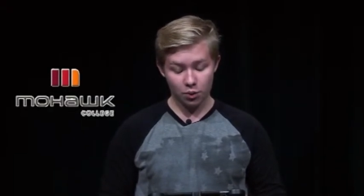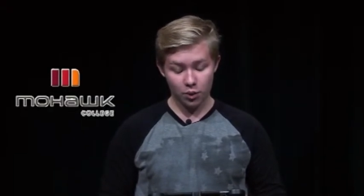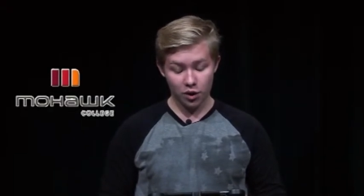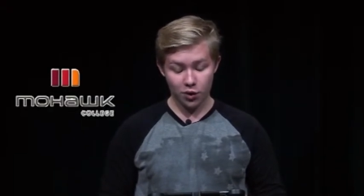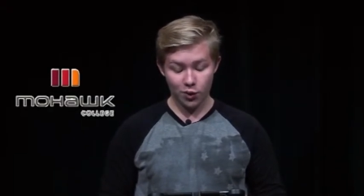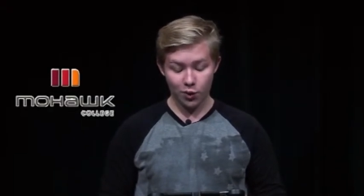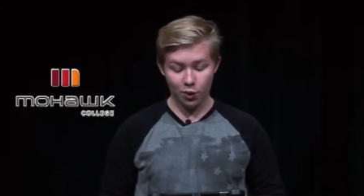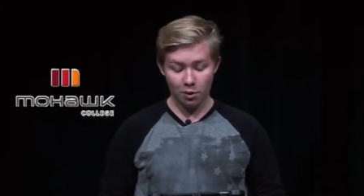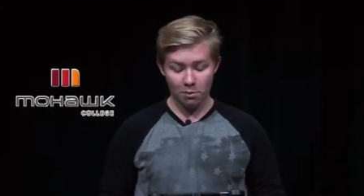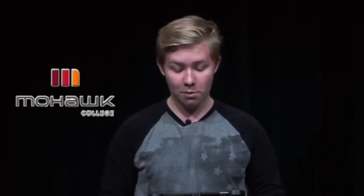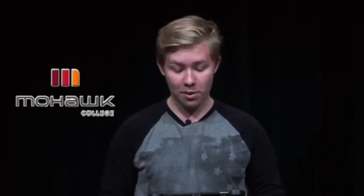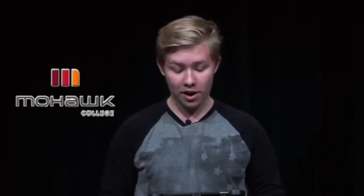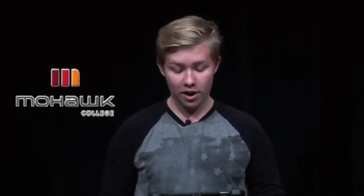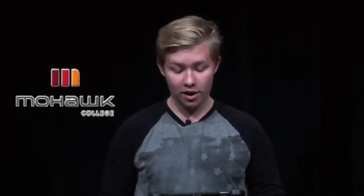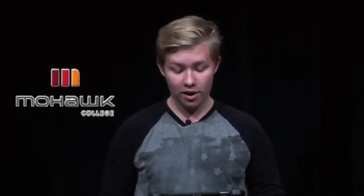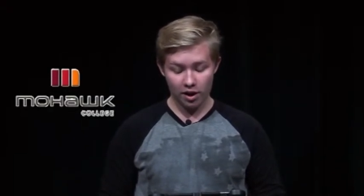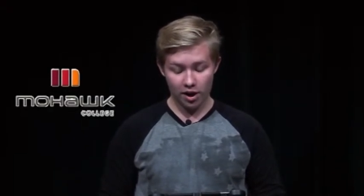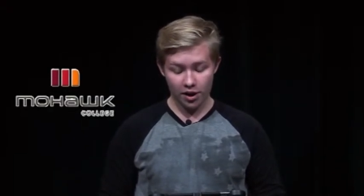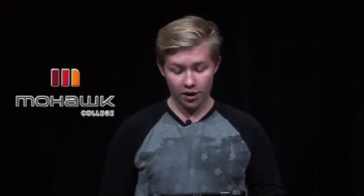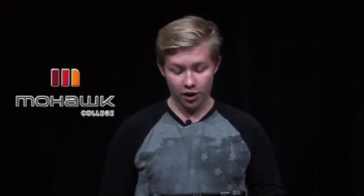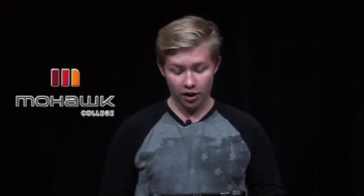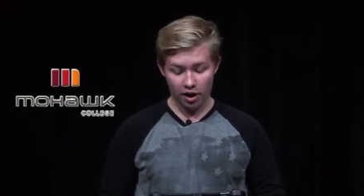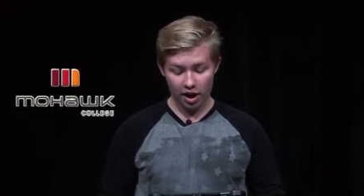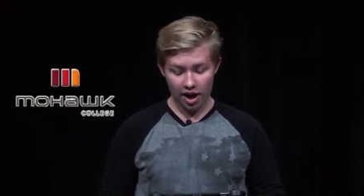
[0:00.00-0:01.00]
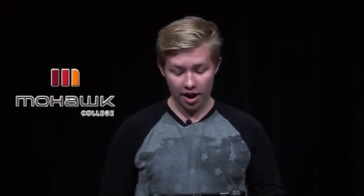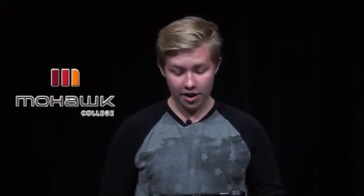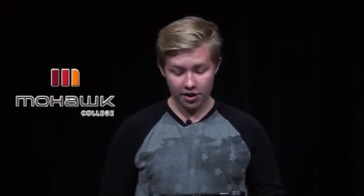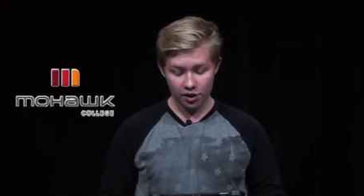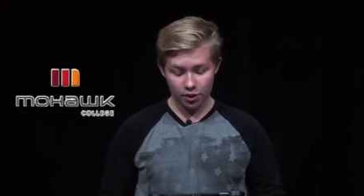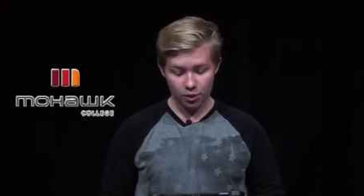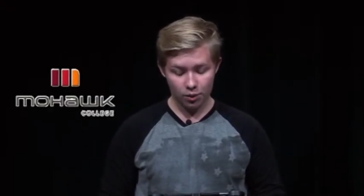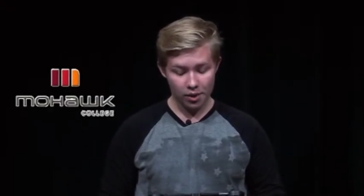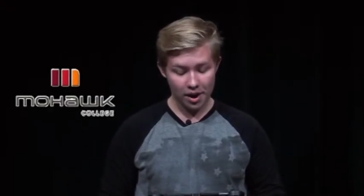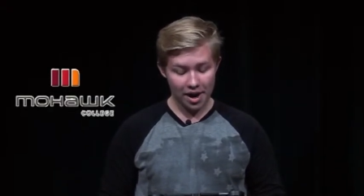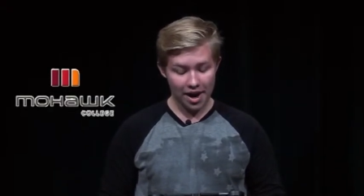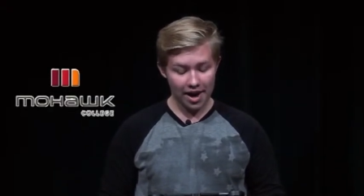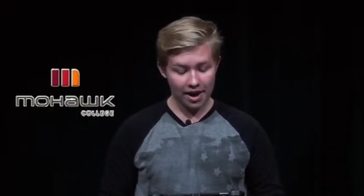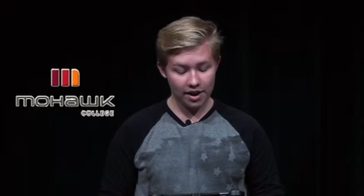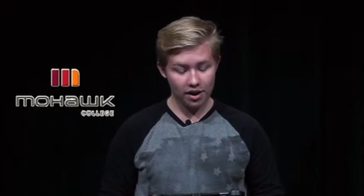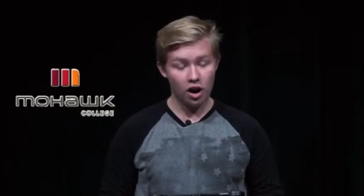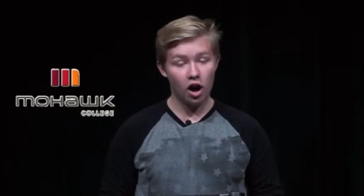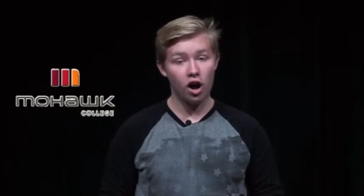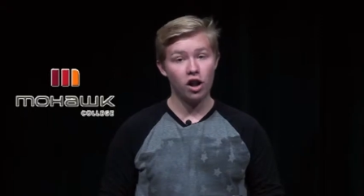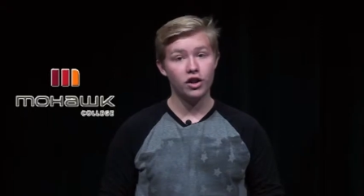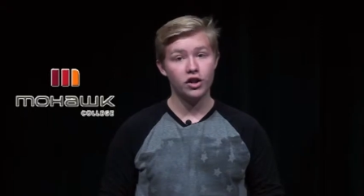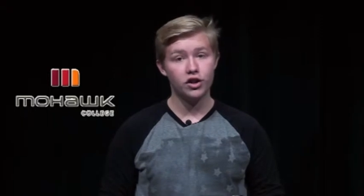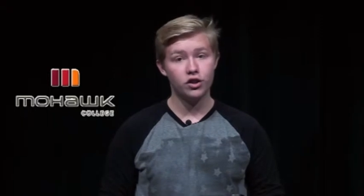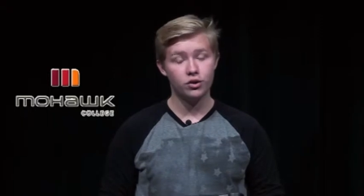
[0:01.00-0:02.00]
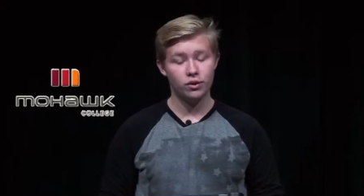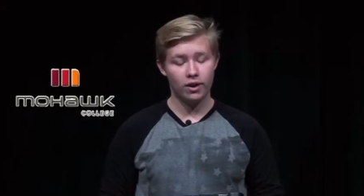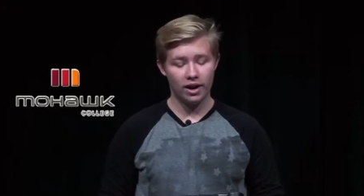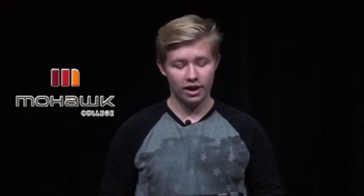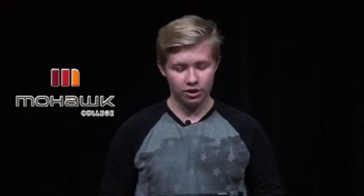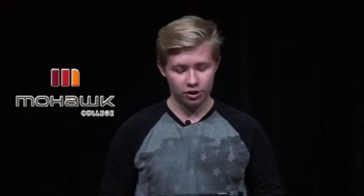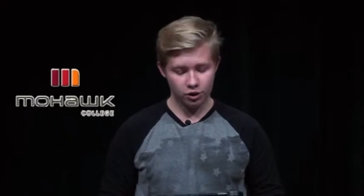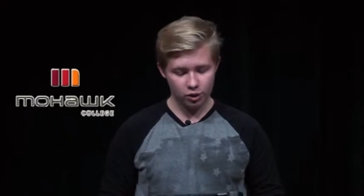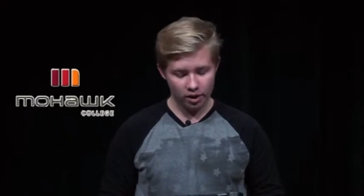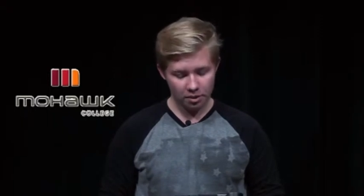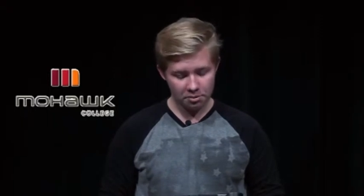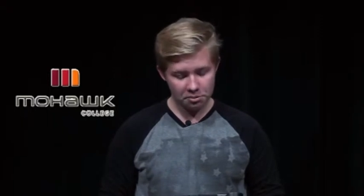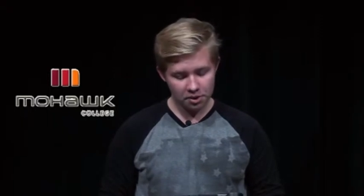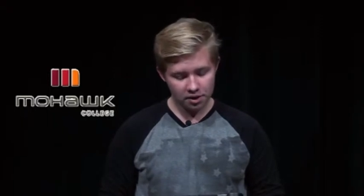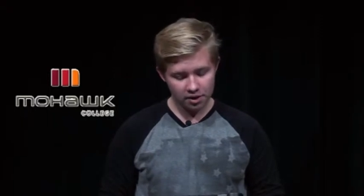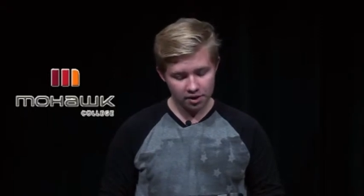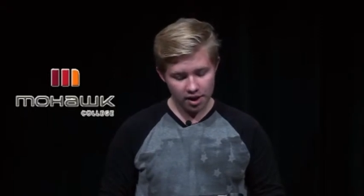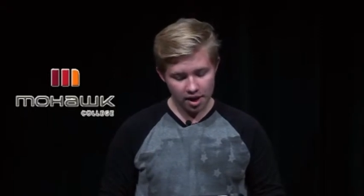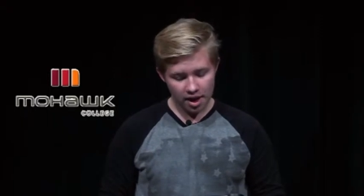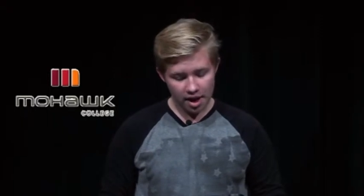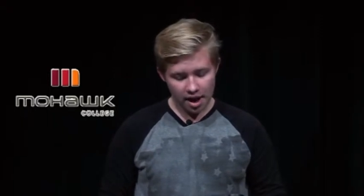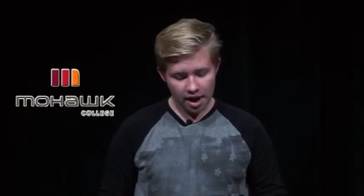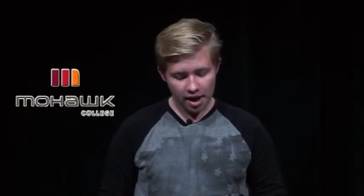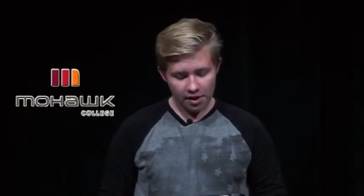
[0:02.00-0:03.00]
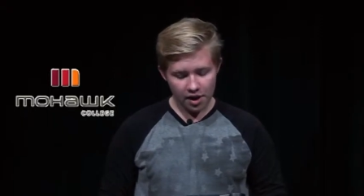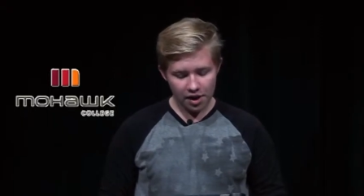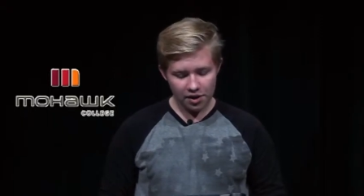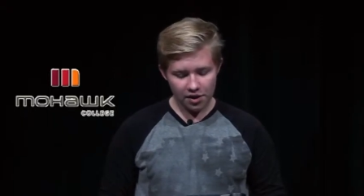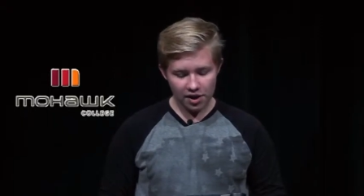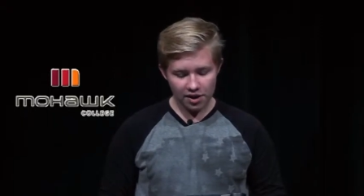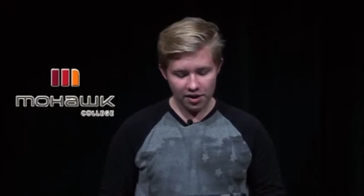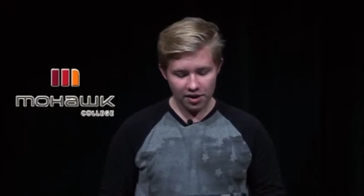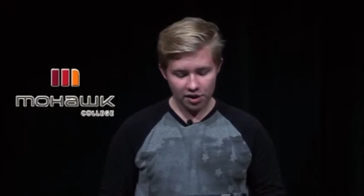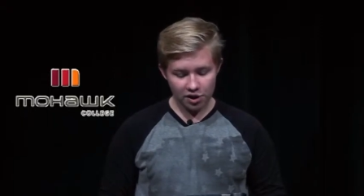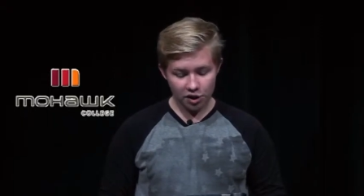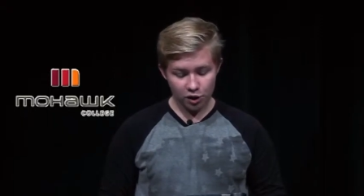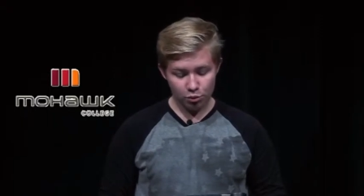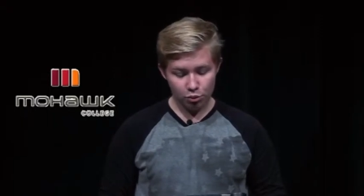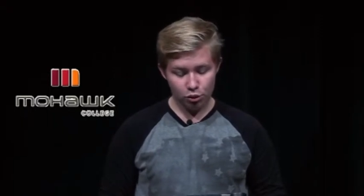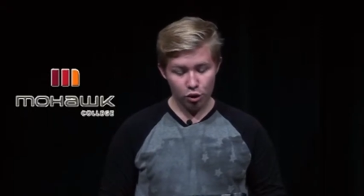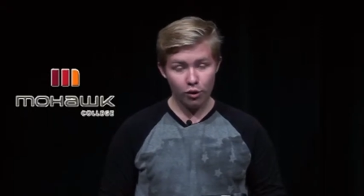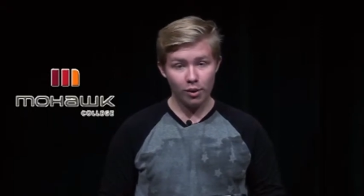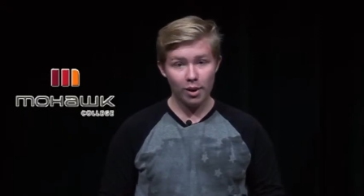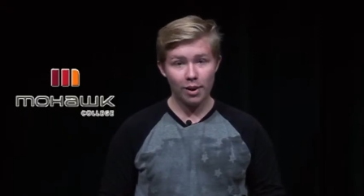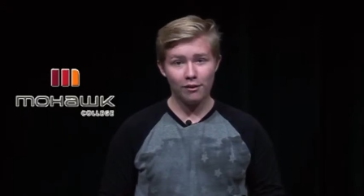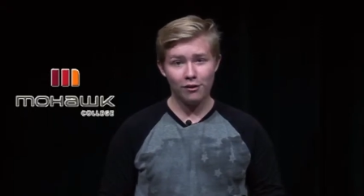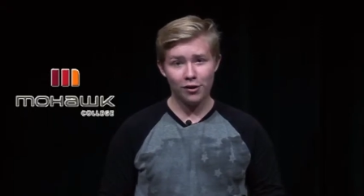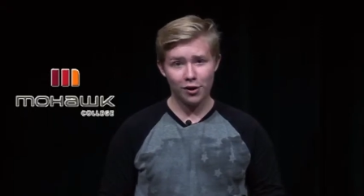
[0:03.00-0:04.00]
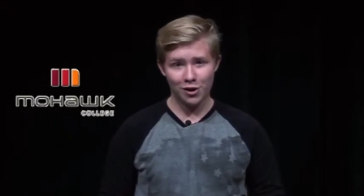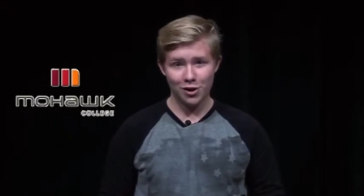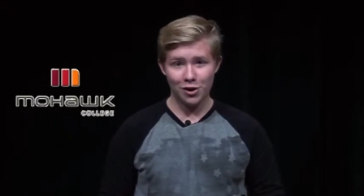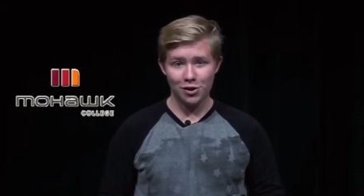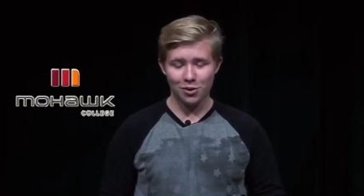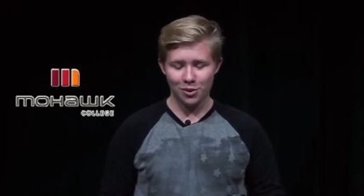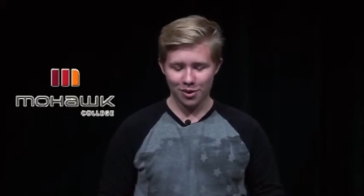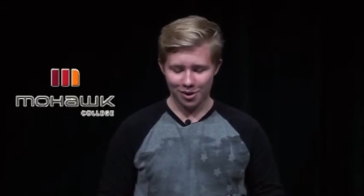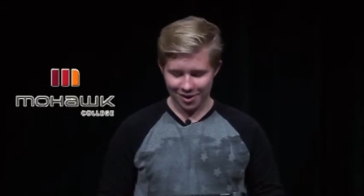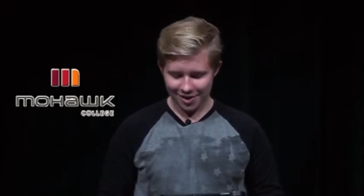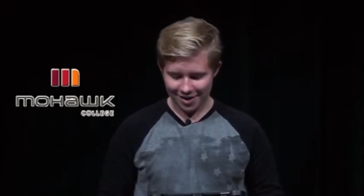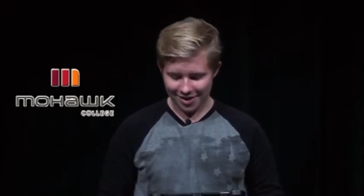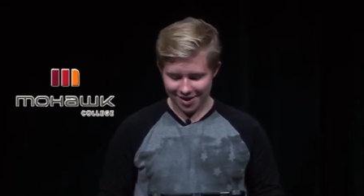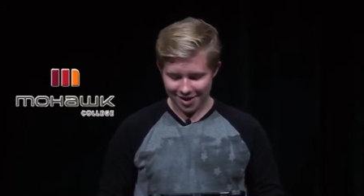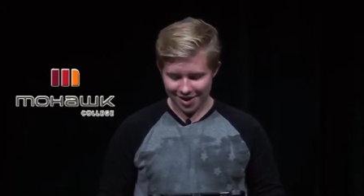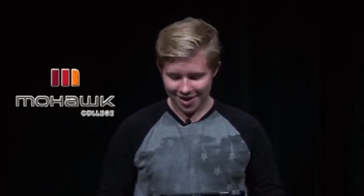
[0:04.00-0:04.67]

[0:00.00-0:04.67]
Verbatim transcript: which will appear on your high school and college transcripts, then this is the program for you.